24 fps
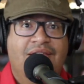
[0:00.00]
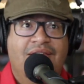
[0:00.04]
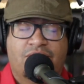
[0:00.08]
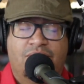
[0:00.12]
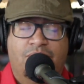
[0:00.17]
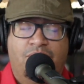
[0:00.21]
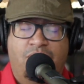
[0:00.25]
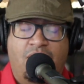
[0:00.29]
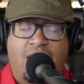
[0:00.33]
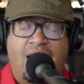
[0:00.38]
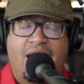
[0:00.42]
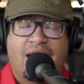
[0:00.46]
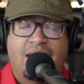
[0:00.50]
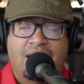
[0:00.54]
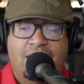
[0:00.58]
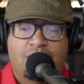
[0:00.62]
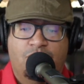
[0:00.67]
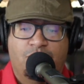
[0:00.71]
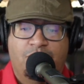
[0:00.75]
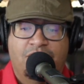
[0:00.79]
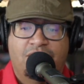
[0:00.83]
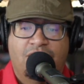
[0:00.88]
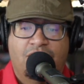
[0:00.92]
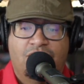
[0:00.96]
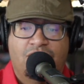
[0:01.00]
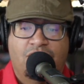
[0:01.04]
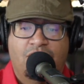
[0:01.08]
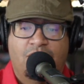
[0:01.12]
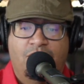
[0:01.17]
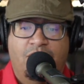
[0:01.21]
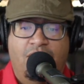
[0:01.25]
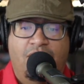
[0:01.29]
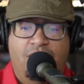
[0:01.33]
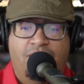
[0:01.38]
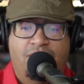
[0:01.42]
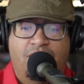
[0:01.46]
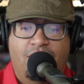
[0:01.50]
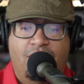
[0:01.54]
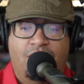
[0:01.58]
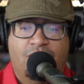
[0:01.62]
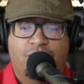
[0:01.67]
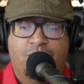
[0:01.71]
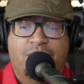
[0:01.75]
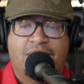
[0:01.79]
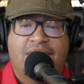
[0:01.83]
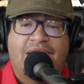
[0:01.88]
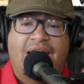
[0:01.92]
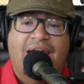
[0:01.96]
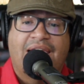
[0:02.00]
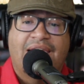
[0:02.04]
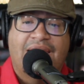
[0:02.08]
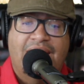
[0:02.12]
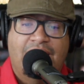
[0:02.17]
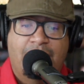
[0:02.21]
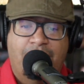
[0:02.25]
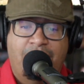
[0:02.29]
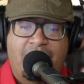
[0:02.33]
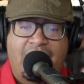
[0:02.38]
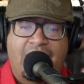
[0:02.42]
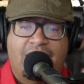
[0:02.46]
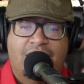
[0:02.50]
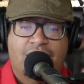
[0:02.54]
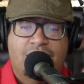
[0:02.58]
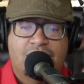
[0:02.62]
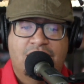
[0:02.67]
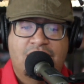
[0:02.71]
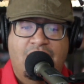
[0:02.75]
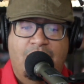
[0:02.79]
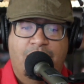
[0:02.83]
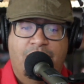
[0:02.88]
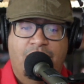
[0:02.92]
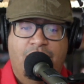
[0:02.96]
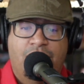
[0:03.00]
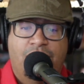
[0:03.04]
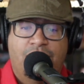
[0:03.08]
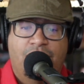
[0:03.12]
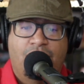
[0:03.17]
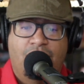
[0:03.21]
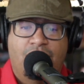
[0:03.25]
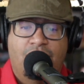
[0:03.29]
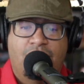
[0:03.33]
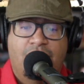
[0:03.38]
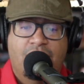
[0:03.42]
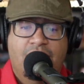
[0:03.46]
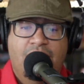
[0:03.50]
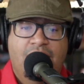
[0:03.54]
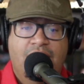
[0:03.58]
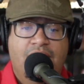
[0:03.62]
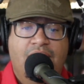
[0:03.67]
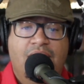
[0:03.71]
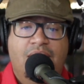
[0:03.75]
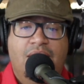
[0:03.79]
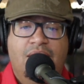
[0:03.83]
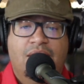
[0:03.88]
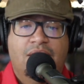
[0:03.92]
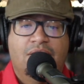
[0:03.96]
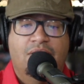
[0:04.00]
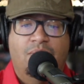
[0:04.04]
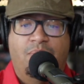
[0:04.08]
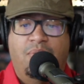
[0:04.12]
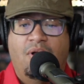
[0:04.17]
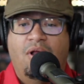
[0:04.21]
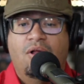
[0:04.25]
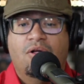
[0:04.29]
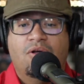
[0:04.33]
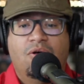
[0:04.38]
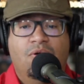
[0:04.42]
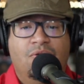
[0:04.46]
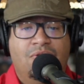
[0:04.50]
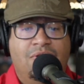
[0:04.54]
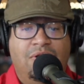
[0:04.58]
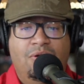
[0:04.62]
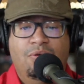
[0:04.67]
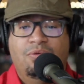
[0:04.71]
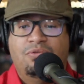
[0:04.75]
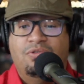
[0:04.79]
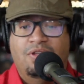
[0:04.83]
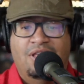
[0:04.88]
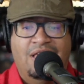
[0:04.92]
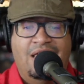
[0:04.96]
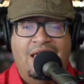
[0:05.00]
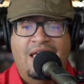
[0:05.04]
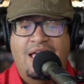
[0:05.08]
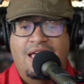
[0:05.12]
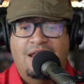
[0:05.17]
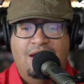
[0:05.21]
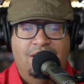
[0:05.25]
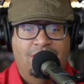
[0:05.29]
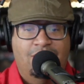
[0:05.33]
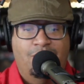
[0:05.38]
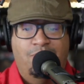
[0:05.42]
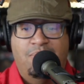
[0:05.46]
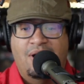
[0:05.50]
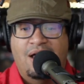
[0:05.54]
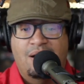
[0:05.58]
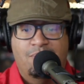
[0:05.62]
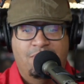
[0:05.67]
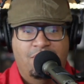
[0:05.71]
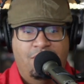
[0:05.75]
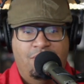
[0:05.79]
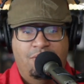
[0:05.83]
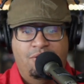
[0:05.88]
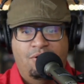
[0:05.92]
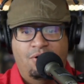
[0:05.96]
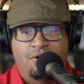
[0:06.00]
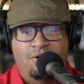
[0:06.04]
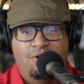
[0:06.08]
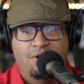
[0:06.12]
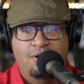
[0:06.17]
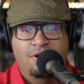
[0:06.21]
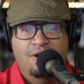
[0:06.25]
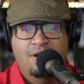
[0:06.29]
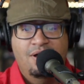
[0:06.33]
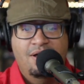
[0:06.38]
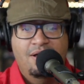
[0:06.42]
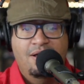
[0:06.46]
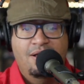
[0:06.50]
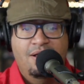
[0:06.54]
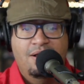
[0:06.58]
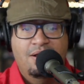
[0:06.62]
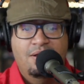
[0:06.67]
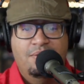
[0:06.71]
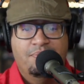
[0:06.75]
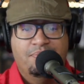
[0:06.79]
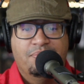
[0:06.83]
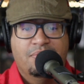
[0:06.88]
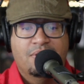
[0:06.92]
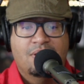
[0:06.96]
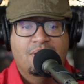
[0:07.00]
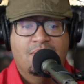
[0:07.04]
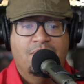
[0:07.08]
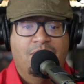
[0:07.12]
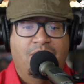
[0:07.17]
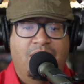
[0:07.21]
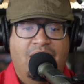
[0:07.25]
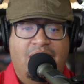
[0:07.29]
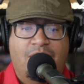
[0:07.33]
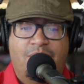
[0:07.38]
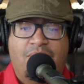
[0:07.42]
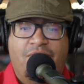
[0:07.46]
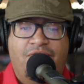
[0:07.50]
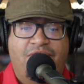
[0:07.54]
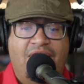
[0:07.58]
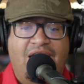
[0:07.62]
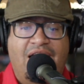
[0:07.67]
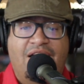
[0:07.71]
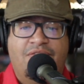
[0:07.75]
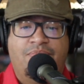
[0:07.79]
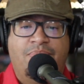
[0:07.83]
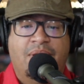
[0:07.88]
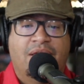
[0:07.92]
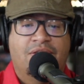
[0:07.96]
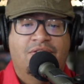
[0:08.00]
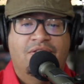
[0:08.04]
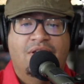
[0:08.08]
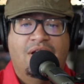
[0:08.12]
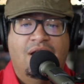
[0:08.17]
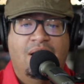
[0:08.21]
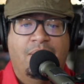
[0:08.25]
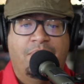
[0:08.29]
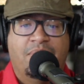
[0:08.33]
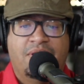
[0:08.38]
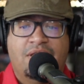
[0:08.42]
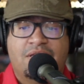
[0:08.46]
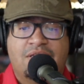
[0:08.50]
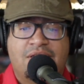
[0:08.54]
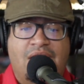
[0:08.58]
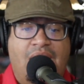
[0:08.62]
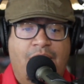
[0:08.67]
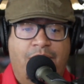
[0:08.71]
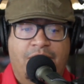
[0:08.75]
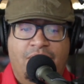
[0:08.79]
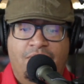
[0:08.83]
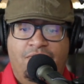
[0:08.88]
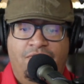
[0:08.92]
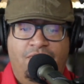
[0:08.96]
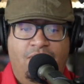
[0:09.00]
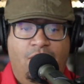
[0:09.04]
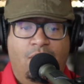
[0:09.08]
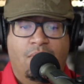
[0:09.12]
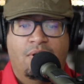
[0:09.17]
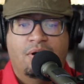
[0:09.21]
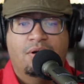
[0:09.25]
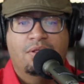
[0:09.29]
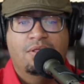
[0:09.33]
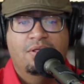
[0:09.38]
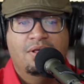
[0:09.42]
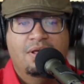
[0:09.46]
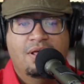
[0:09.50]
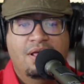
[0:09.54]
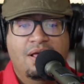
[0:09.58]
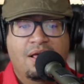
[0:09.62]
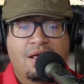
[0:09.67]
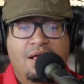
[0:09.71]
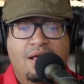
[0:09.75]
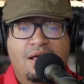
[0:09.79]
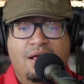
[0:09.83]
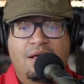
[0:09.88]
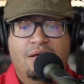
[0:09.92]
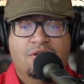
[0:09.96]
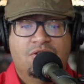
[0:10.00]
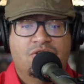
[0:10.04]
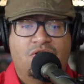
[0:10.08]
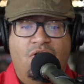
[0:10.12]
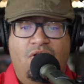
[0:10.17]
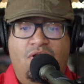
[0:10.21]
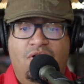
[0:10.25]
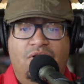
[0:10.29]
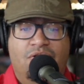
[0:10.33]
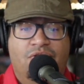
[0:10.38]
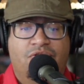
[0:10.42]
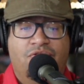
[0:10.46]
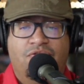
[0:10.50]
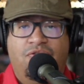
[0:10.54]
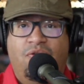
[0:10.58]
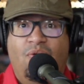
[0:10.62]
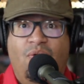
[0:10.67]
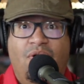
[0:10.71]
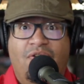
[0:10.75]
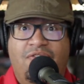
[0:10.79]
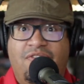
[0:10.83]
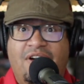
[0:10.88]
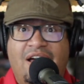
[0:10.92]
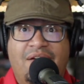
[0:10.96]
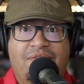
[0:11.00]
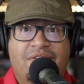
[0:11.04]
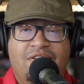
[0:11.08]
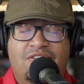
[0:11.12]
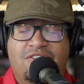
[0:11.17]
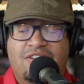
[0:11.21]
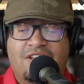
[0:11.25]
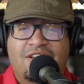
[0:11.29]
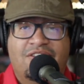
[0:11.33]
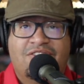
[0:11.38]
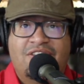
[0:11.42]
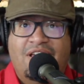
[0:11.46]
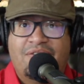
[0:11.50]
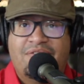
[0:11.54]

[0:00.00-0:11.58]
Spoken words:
Brian gets possession of the ball first, but then I get it back at the top of the third. The ball goes loose again at the bottom of the third. My number 5 picks it up at the top of the fourth. Turns 4, 5, and 6.